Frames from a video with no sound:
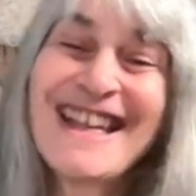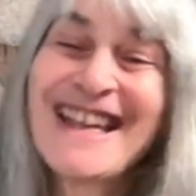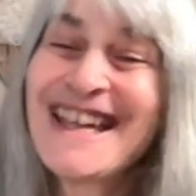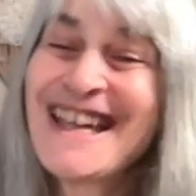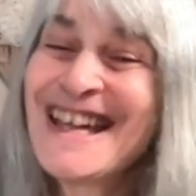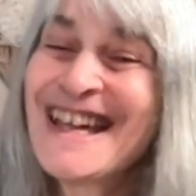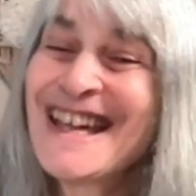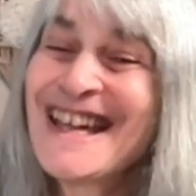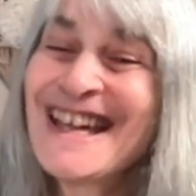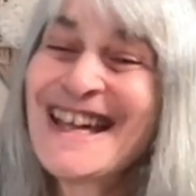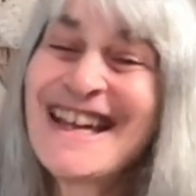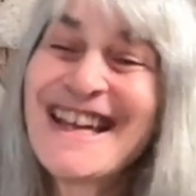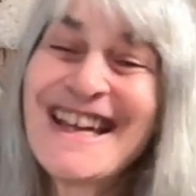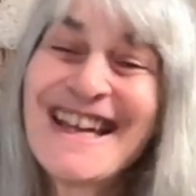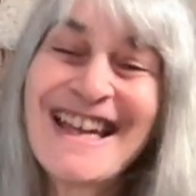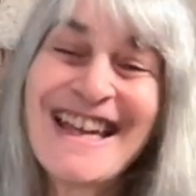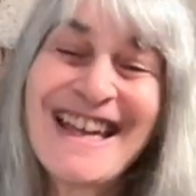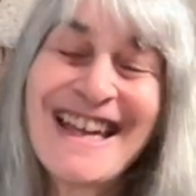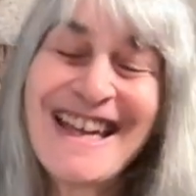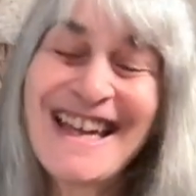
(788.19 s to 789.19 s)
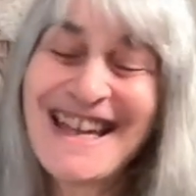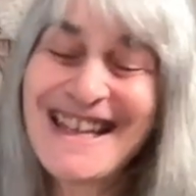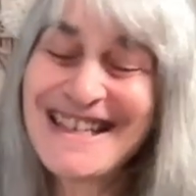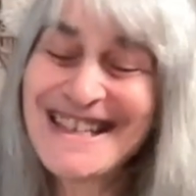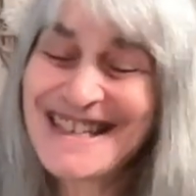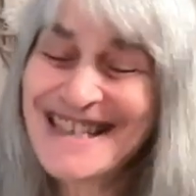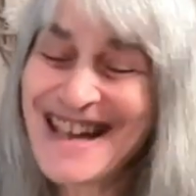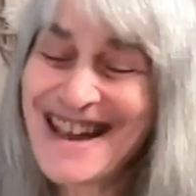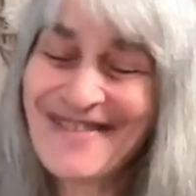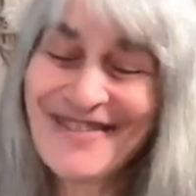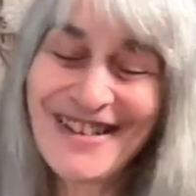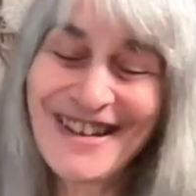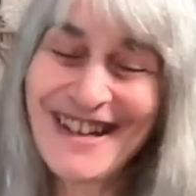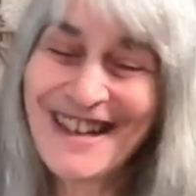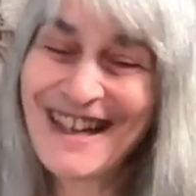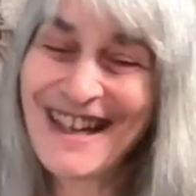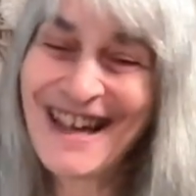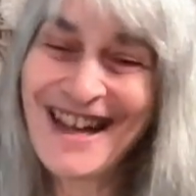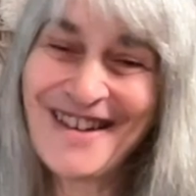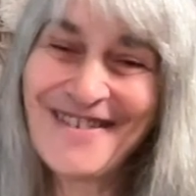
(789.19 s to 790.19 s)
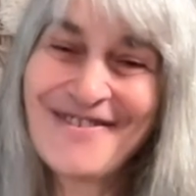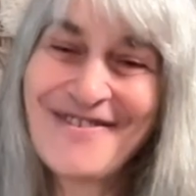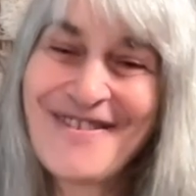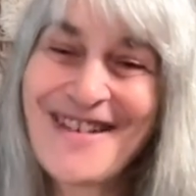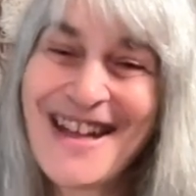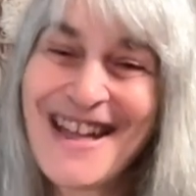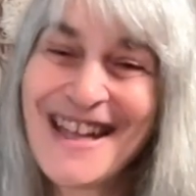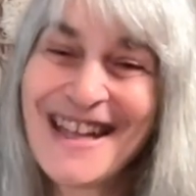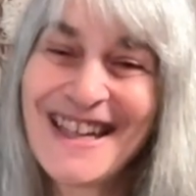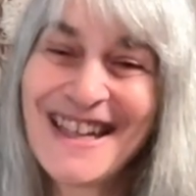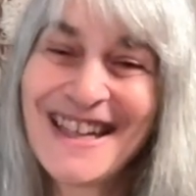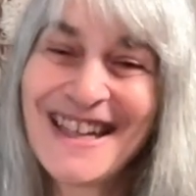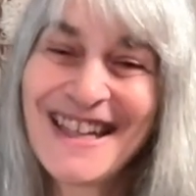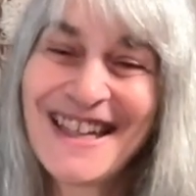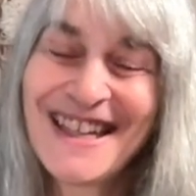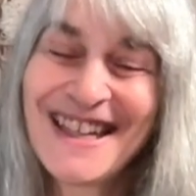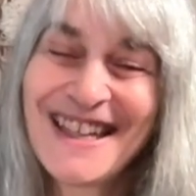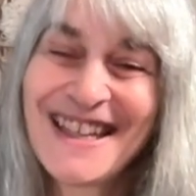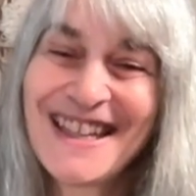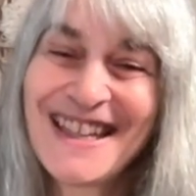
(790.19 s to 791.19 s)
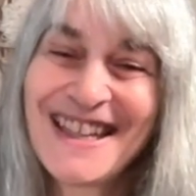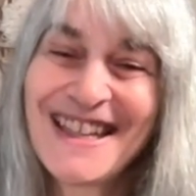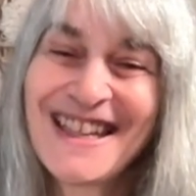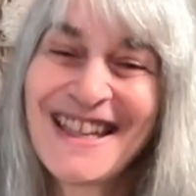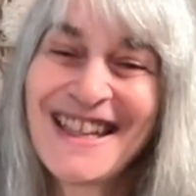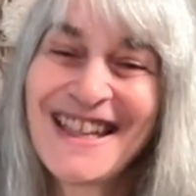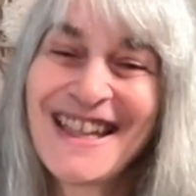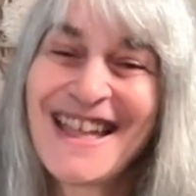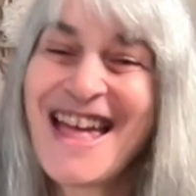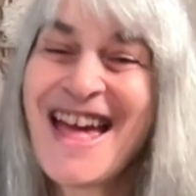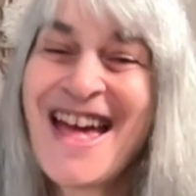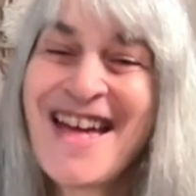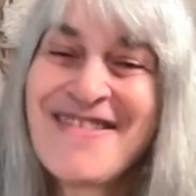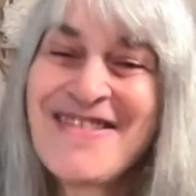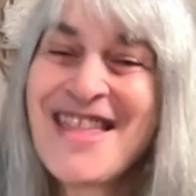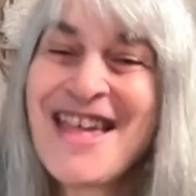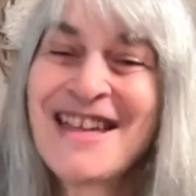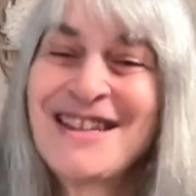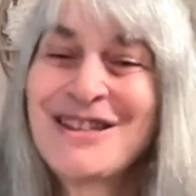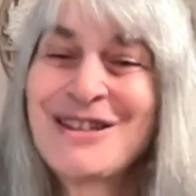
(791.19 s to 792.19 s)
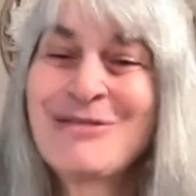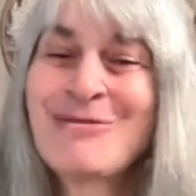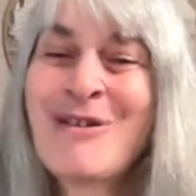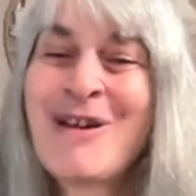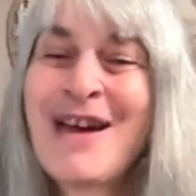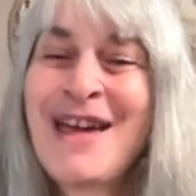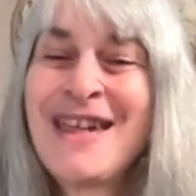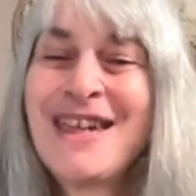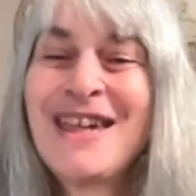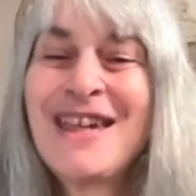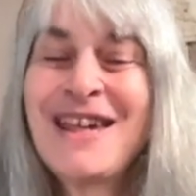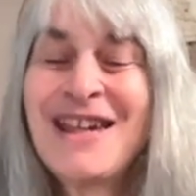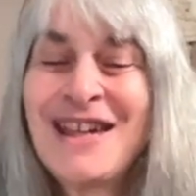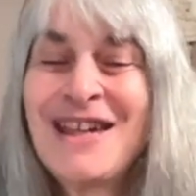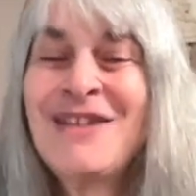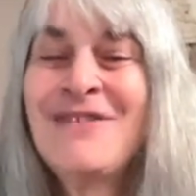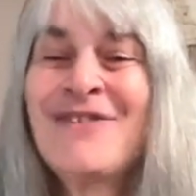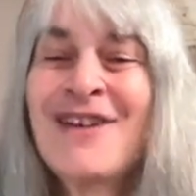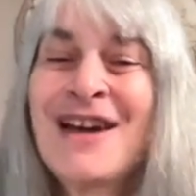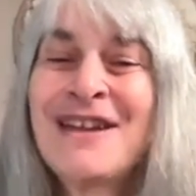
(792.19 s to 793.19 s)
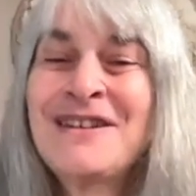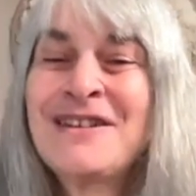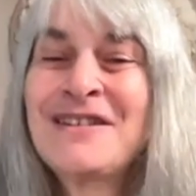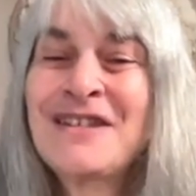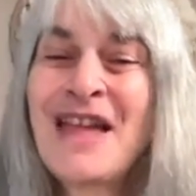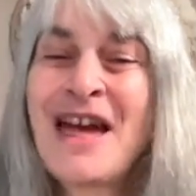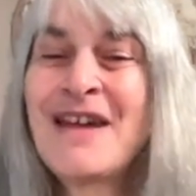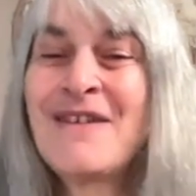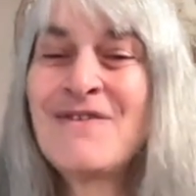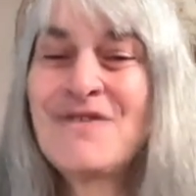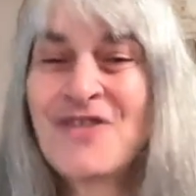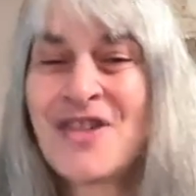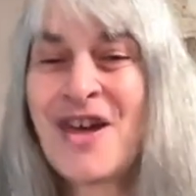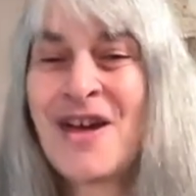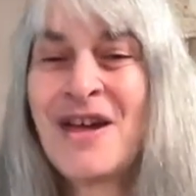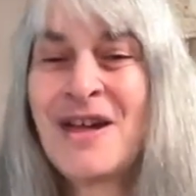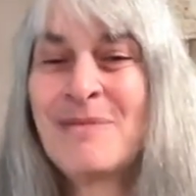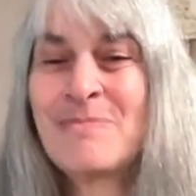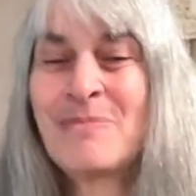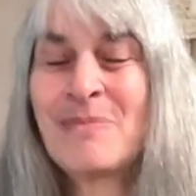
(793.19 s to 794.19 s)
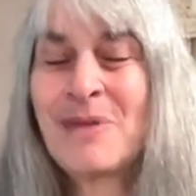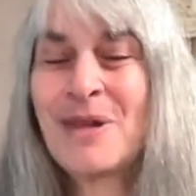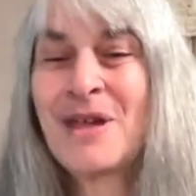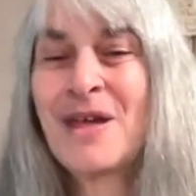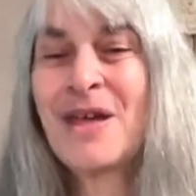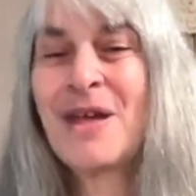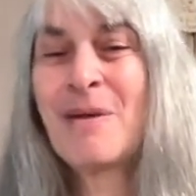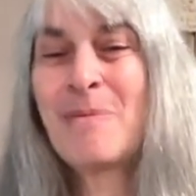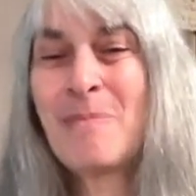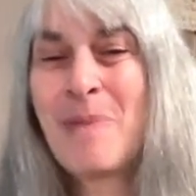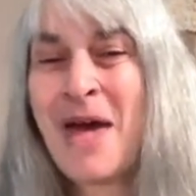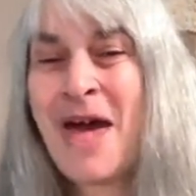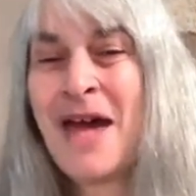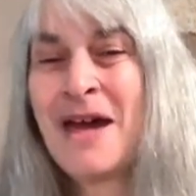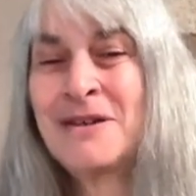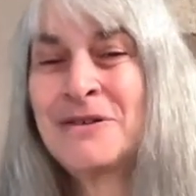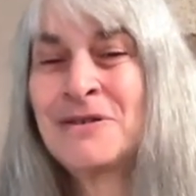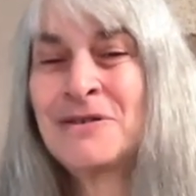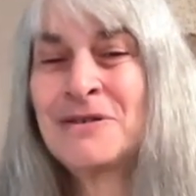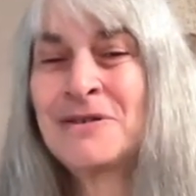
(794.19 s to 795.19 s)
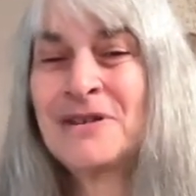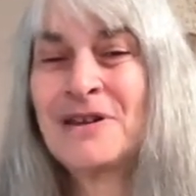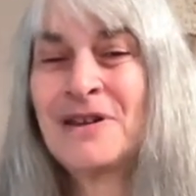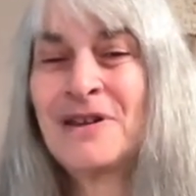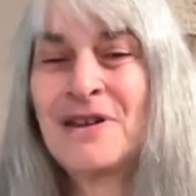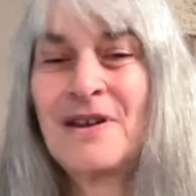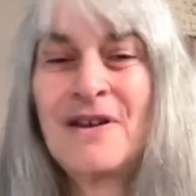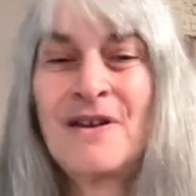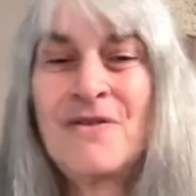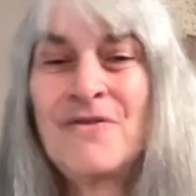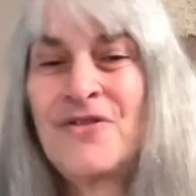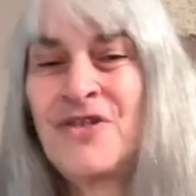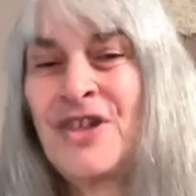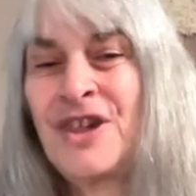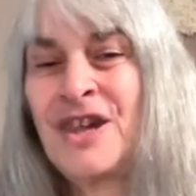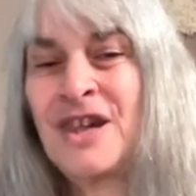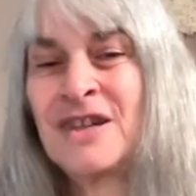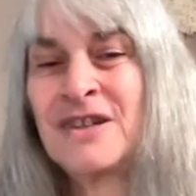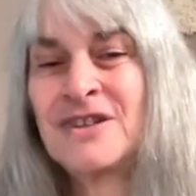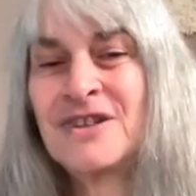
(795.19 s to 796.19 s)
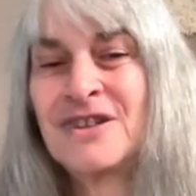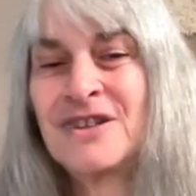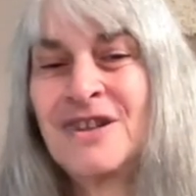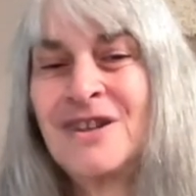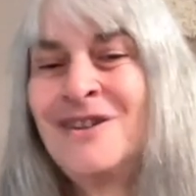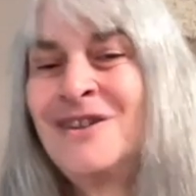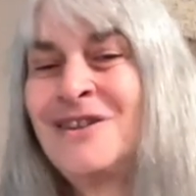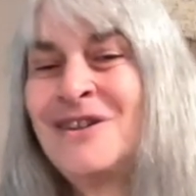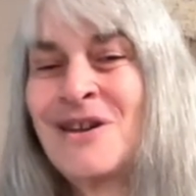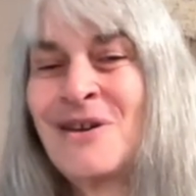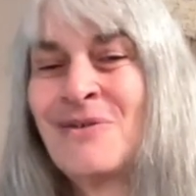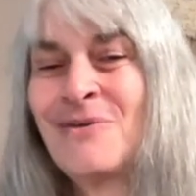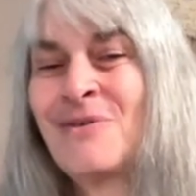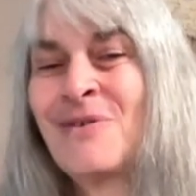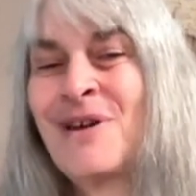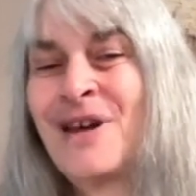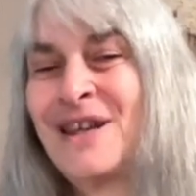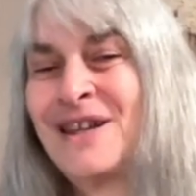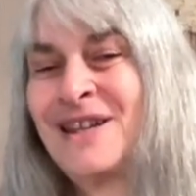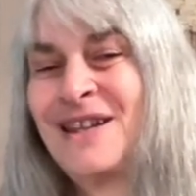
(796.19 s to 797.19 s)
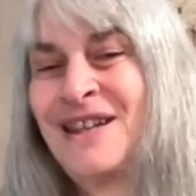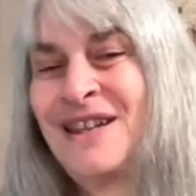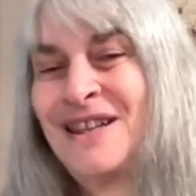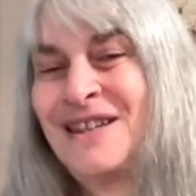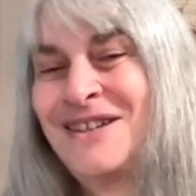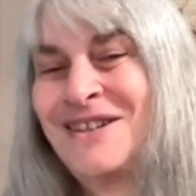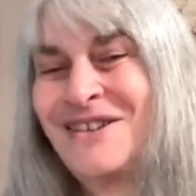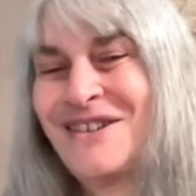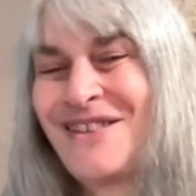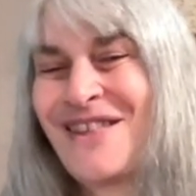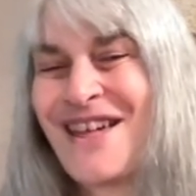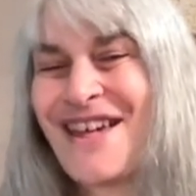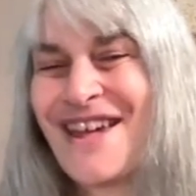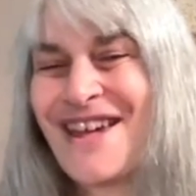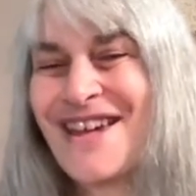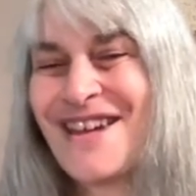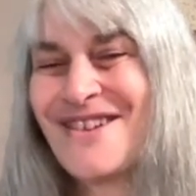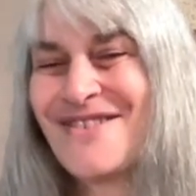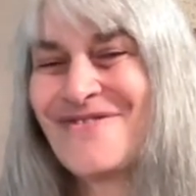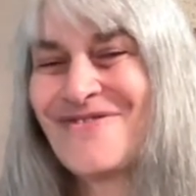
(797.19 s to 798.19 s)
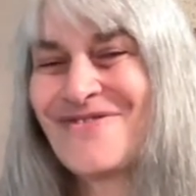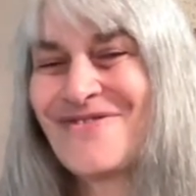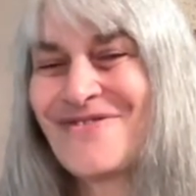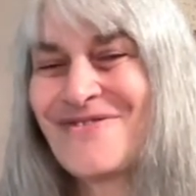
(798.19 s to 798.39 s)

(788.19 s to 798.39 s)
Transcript: it's never going to go away. And that's why you've had a lifetime pattern of things you don't want in your life.